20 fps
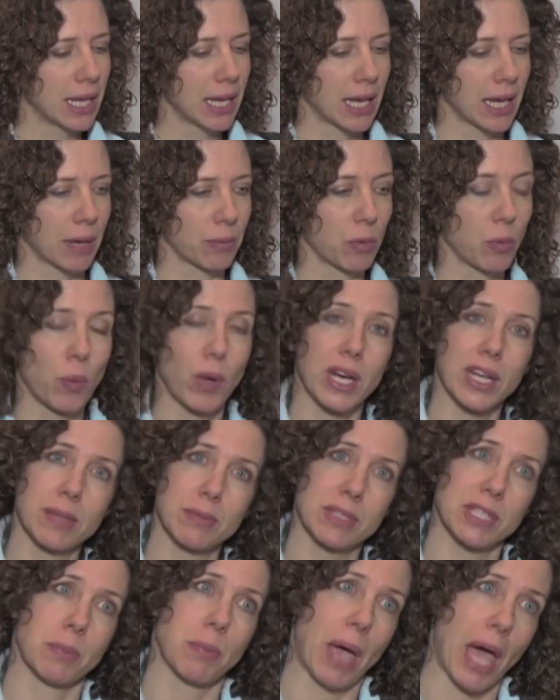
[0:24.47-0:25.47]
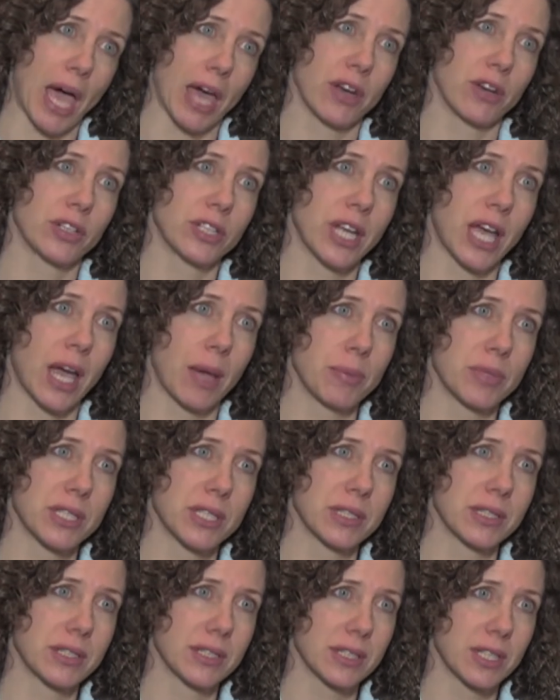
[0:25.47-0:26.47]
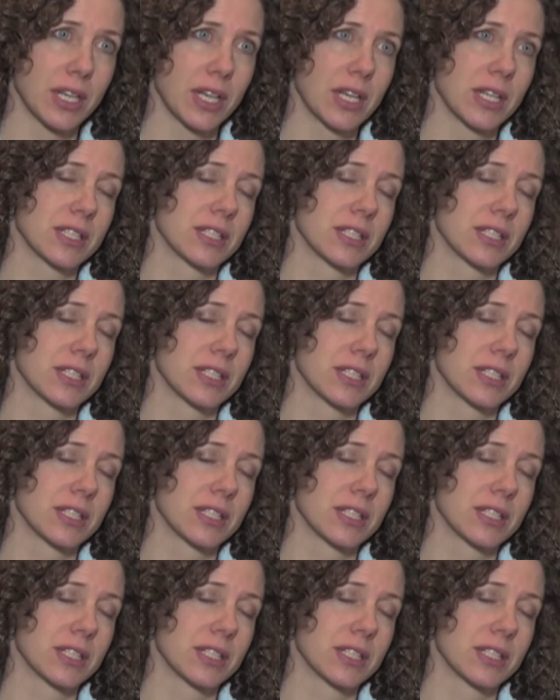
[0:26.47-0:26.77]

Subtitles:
One of them is a patterned absence.